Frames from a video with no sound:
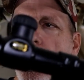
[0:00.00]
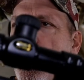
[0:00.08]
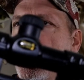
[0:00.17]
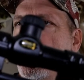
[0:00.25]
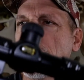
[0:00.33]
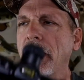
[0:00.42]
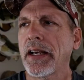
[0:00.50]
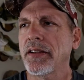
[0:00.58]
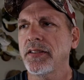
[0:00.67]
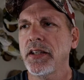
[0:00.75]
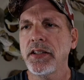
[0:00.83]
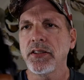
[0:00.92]
Like I
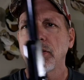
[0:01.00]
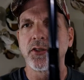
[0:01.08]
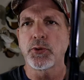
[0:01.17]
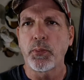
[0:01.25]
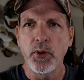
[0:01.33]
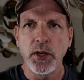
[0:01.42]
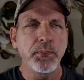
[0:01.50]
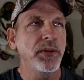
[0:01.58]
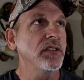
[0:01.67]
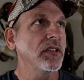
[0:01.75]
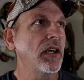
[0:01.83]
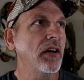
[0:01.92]
said, this is a spring
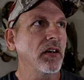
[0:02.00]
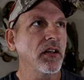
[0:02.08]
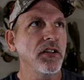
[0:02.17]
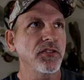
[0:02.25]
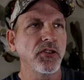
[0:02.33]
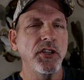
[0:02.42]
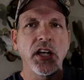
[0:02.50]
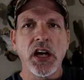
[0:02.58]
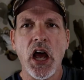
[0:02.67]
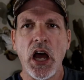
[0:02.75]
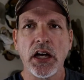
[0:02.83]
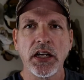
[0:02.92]
piston air gun, so you
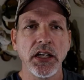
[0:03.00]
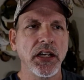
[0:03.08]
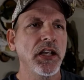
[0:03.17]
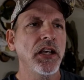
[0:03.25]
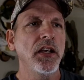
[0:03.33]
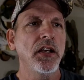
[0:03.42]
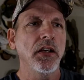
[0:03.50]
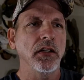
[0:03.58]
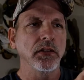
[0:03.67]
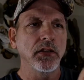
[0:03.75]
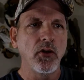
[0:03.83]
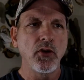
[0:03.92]
cock it,
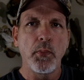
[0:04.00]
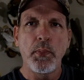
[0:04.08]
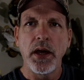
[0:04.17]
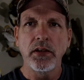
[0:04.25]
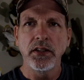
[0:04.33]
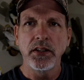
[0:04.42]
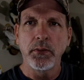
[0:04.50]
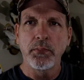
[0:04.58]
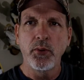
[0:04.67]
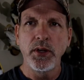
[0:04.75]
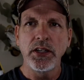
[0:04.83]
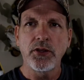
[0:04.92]
load the pellet in the
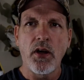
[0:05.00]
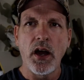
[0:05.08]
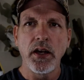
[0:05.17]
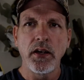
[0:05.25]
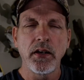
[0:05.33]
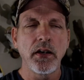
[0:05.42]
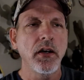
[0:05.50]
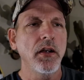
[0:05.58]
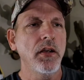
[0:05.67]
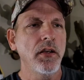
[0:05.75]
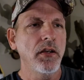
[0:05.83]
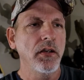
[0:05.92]
breech right here,
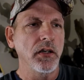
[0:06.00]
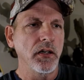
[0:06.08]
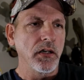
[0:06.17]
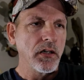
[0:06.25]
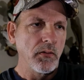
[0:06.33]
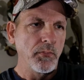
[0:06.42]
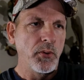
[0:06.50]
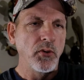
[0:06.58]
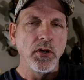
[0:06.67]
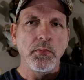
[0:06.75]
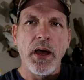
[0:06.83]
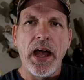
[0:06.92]

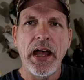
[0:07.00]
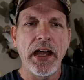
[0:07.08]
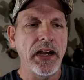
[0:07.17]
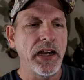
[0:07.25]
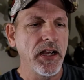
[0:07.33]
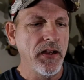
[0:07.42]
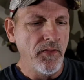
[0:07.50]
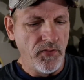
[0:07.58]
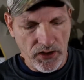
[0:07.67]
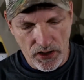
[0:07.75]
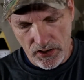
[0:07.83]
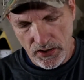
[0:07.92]
pull it back.
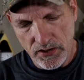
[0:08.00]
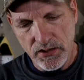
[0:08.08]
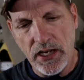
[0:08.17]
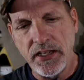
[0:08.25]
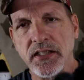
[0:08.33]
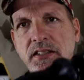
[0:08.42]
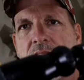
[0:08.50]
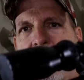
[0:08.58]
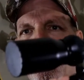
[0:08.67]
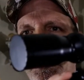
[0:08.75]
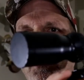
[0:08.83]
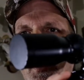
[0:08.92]
It's got the
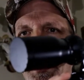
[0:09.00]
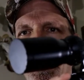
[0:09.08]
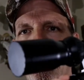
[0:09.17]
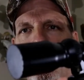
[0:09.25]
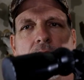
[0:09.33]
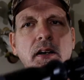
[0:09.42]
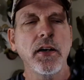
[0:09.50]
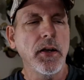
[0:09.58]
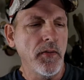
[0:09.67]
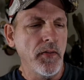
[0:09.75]
safety right here.